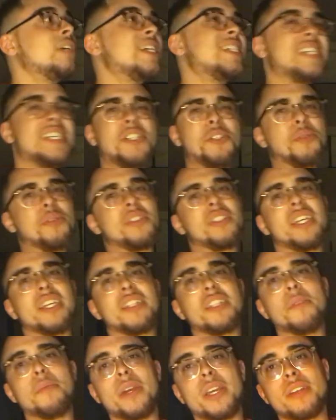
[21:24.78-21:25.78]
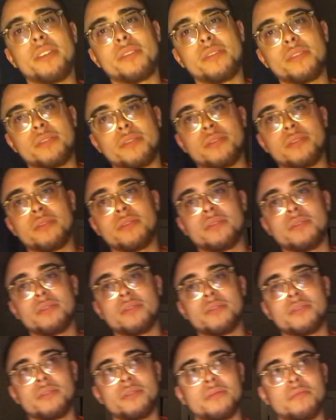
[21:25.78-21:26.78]
is interesting to me.
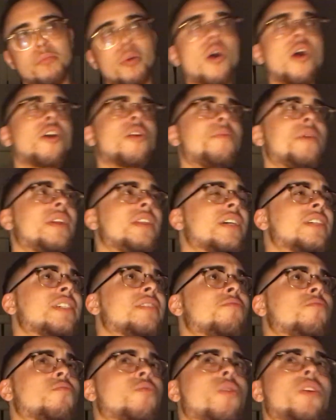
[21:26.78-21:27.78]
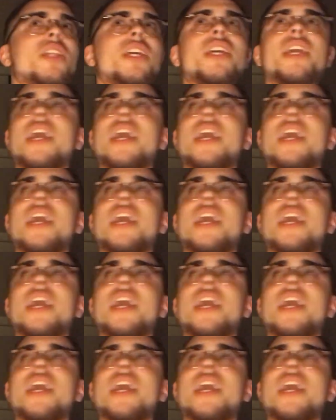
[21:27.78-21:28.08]
Part of me doesn't really